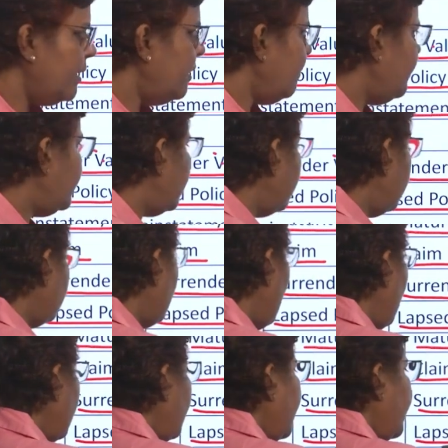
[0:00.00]
which is
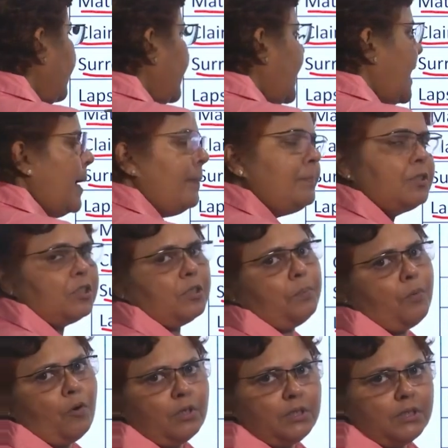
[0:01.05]
called lapsed
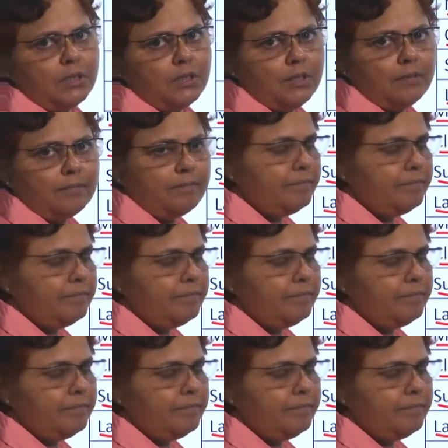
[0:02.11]
policy.